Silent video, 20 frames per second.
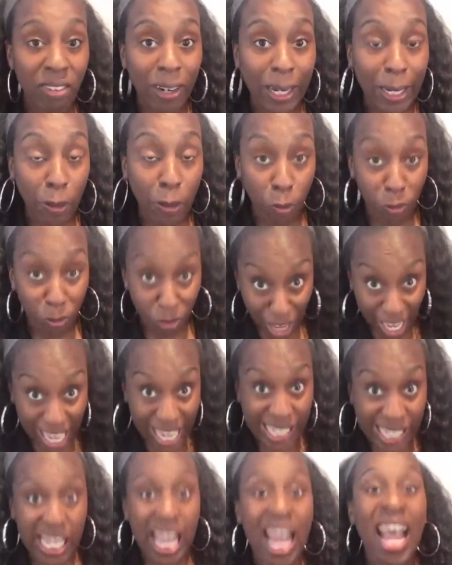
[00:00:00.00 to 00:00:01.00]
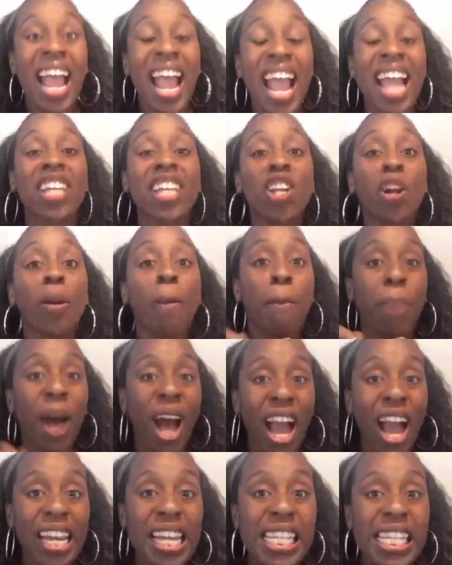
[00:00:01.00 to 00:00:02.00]
rate, and your
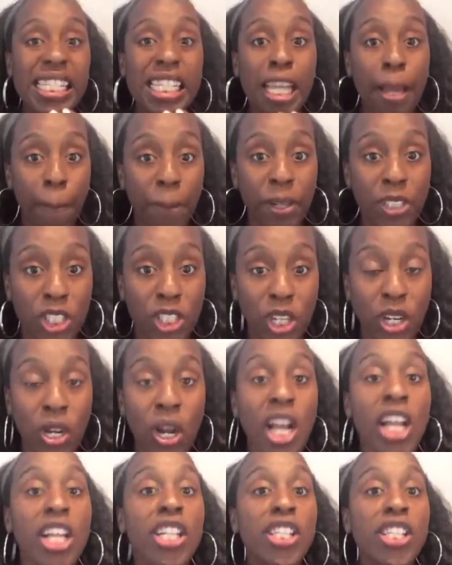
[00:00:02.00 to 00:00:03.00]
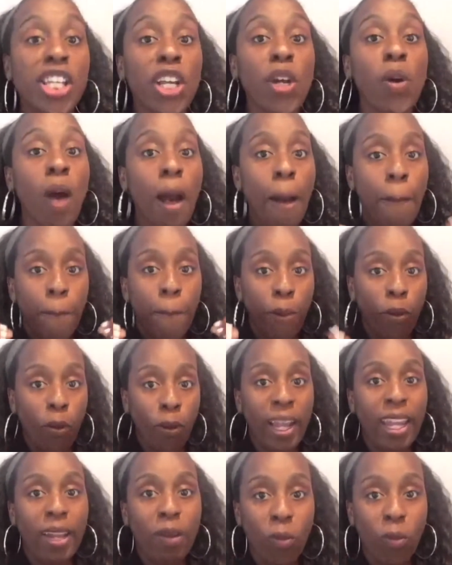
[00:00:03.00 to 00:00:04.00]
body temperature to a
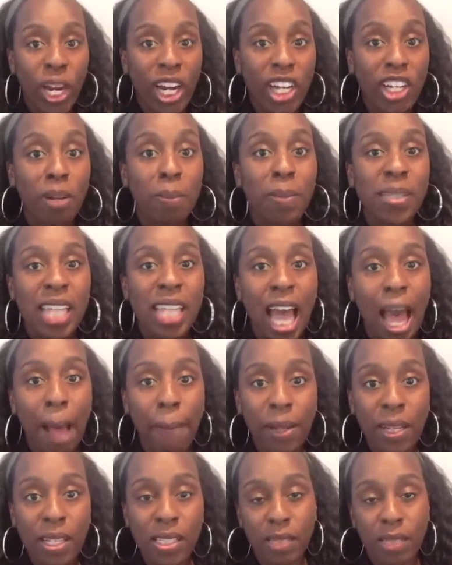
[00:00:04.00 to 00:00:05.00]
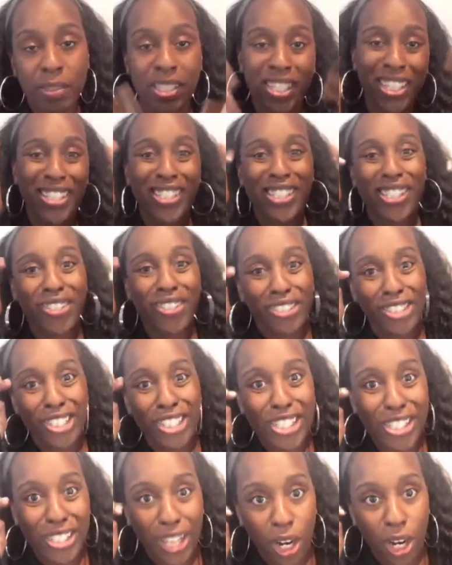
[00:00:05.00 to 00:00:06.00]
point where your metabolism is considered
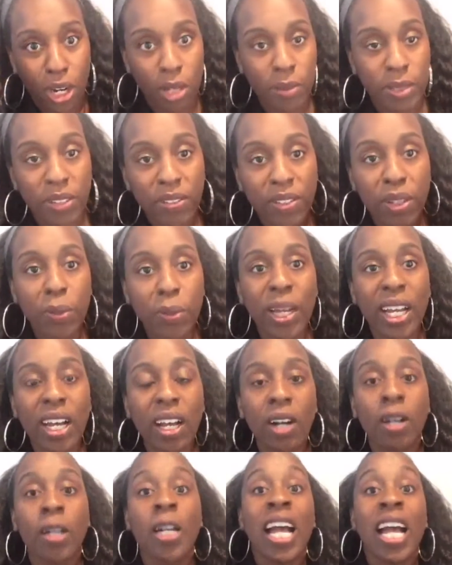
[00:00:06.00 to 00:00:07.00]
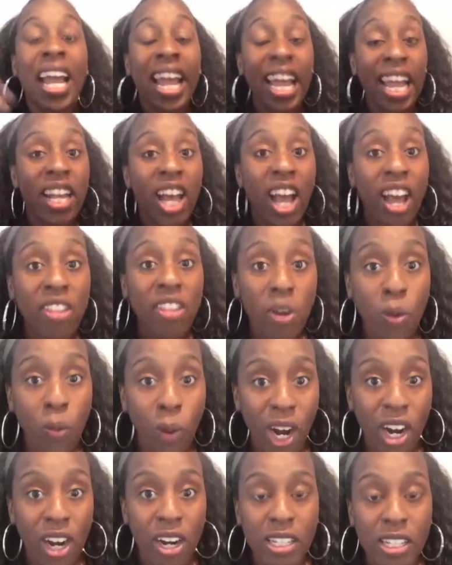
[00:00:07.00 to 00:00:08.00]
disturbed, if you will. In other
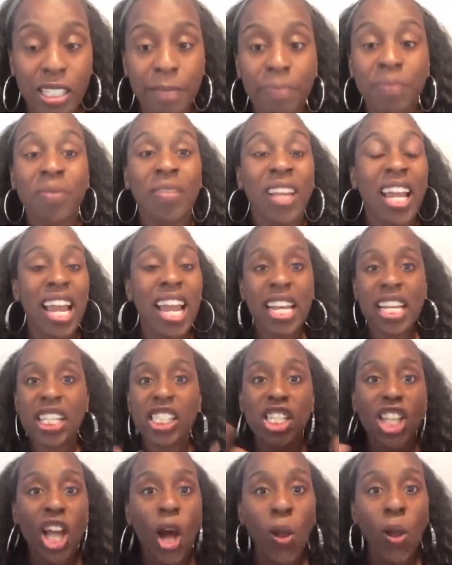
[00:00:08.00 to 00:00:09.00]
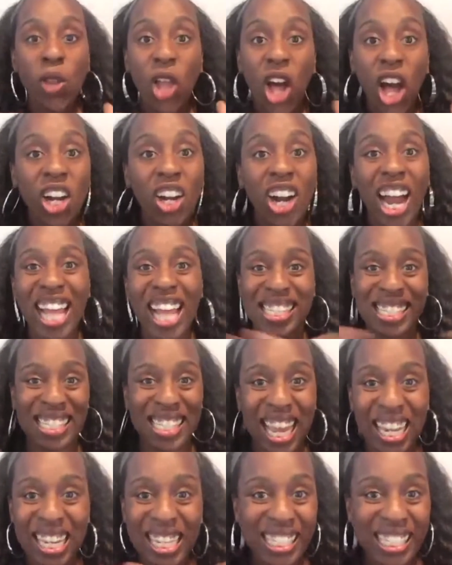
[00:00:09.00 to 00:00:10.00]
words, it is no longer at
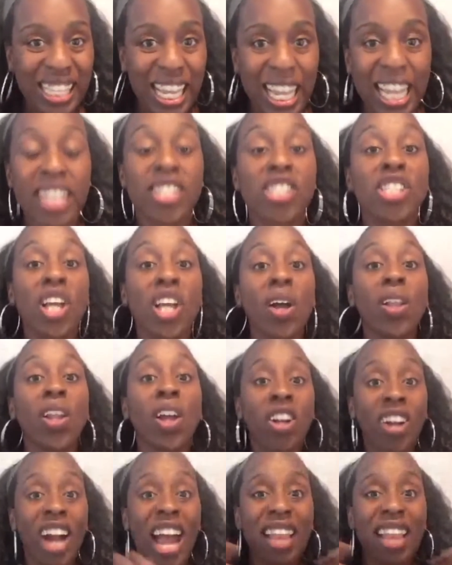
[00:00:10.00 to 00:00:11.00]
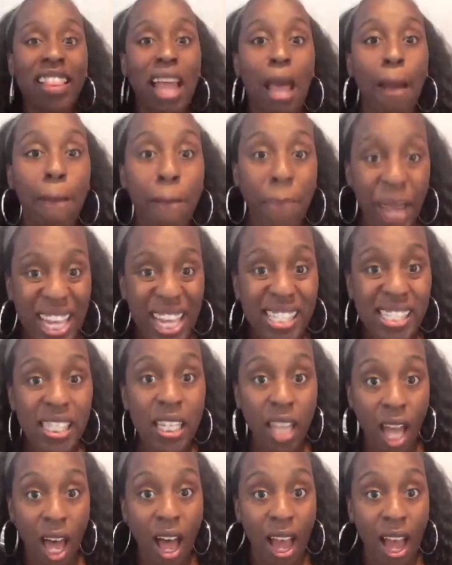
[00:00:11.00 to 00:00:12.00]
steady state. It's no longer at that
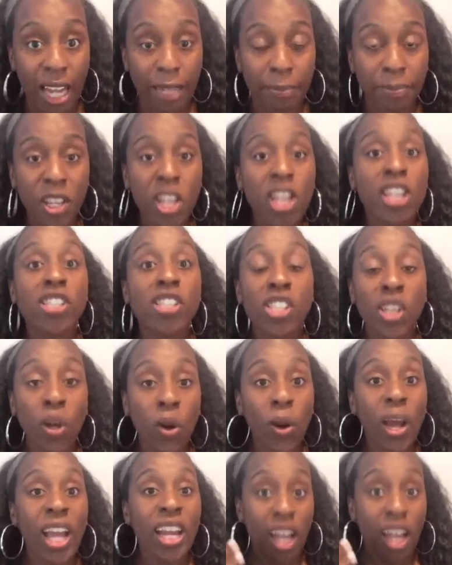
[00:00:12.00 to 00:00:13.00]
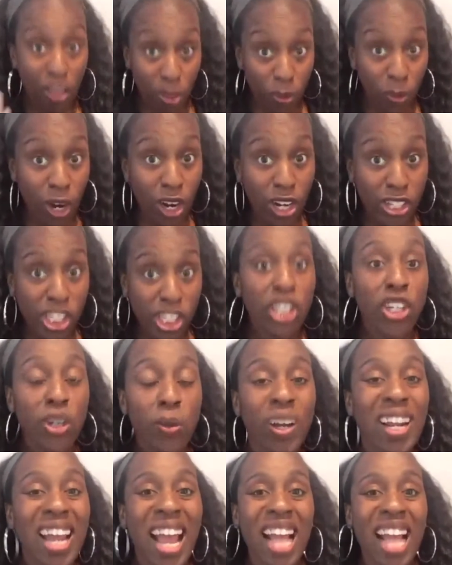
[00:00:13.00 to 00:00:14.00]
baseline. So, in other words, you
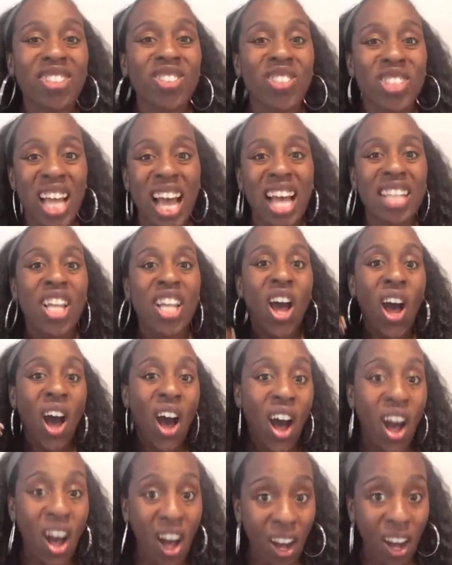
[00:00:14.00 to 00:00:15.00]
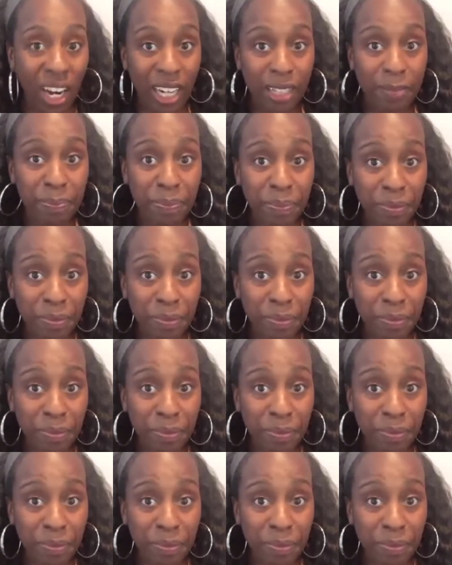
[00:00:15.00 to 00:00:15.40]
want to exercise hard.